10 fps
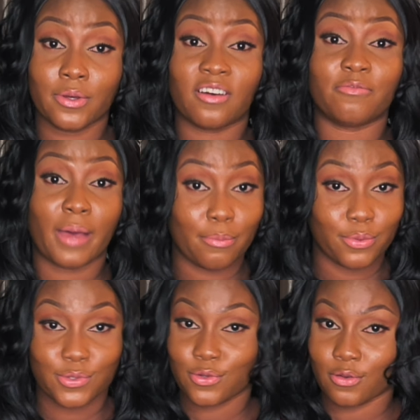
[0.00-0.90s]
of Bible
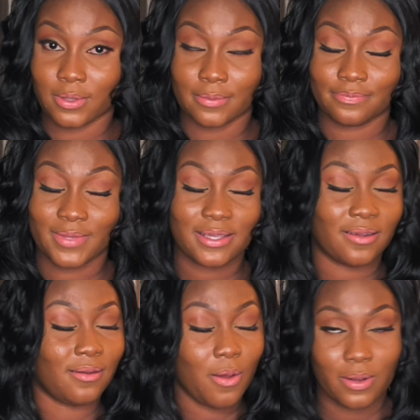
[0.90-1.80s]
story. That's a
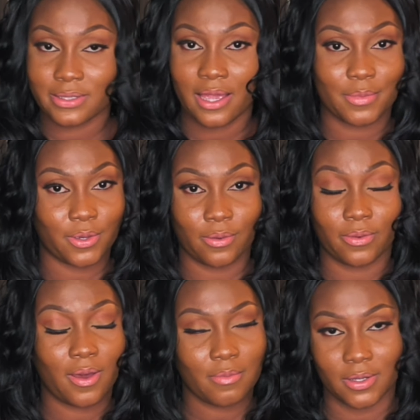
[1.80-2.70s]
long time ago.
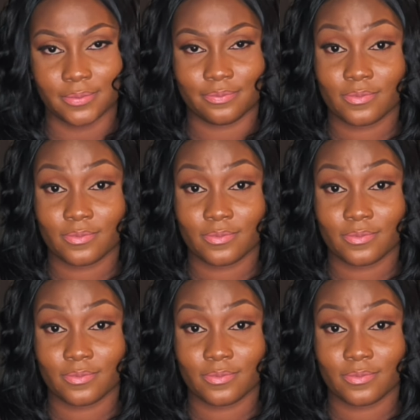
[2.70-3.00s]
Come on.